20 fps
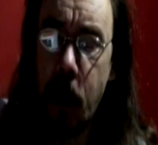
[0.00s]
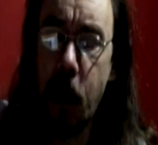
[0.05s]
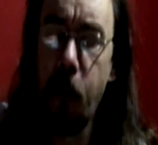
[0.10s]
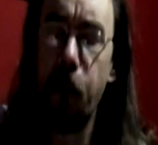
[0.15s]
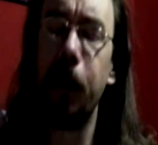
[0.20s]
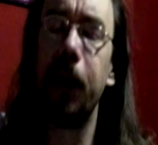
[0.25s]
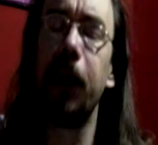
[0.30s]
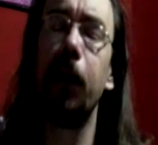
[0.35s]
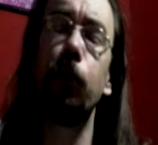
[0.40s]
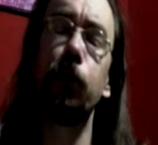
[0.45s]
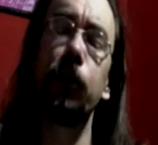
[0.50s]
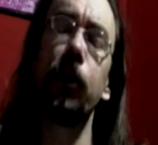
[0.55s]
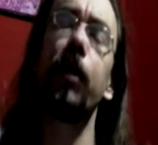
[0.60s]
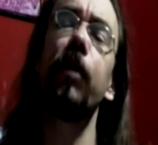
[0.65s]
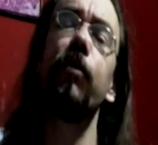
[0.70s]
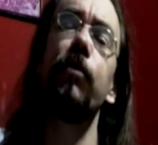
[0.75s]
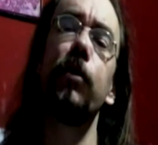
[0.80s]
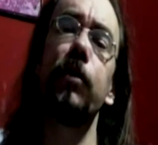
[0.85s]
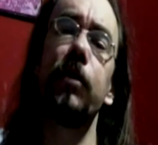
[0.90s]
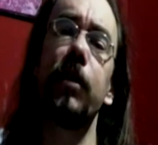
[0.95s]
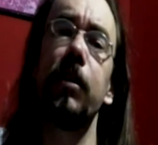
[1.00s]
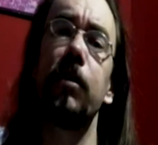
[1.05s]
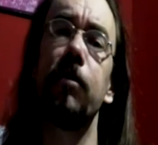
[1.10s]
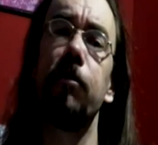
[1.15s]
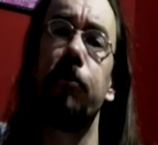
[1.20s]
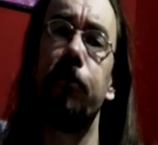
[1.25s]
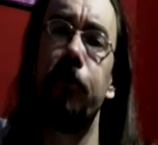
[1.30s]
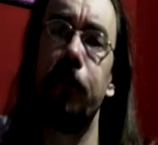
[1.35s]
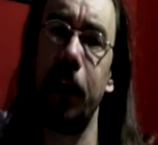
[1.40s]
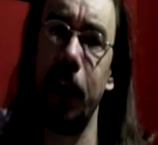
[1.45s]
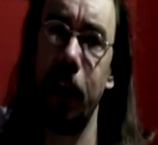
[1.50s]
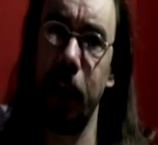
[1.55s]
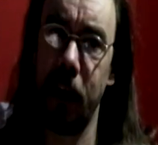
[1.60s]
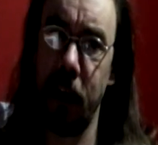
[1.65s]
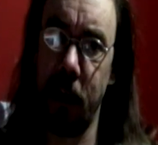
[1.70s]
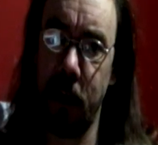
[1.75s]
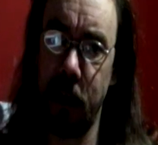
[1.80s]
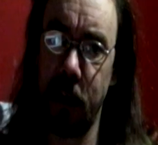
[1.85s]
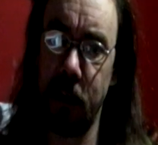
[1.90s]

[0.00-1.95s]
but it also gives you a sense of failure.